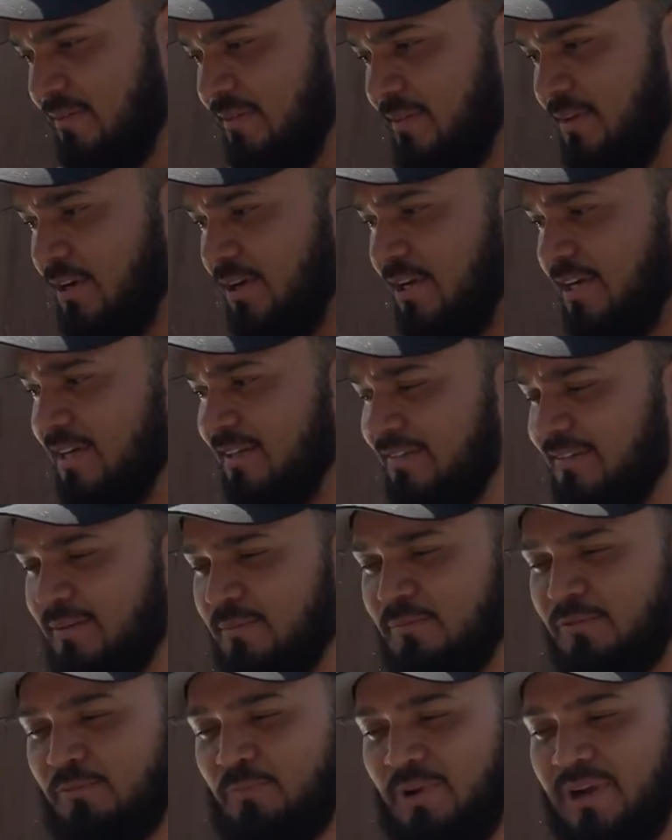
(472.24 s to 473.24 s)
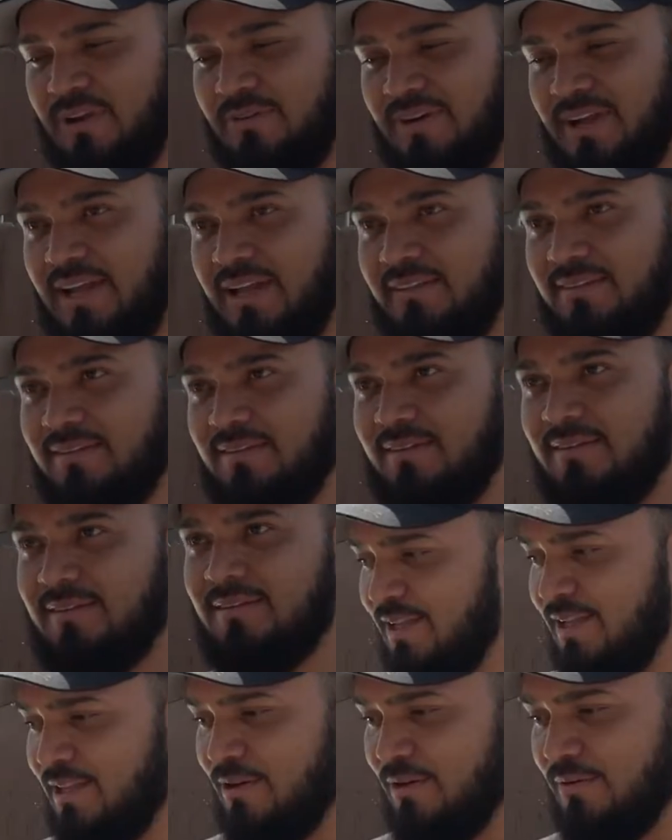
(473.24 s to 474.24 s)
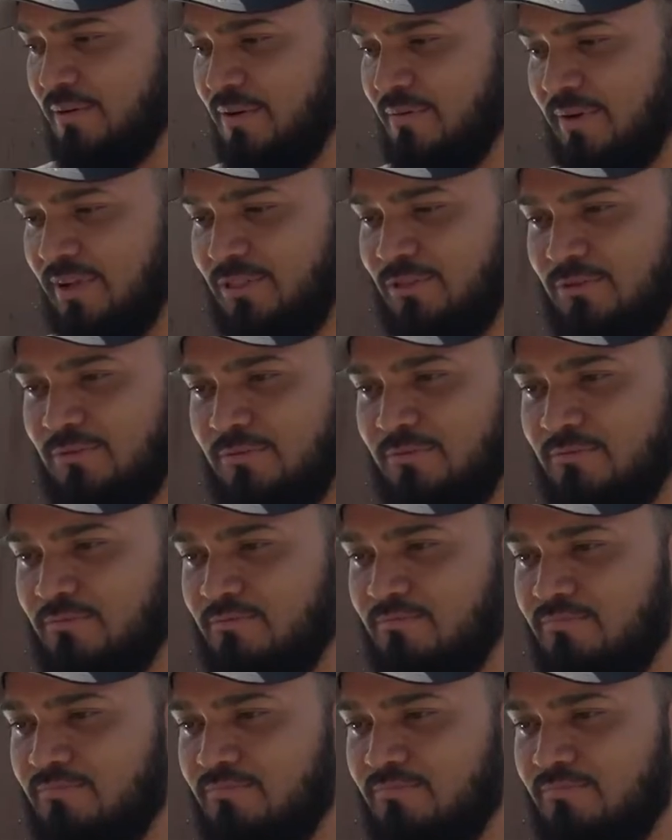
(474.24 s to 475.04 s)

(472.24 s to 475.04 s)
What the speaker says: They're custom spring rates. You know, we went through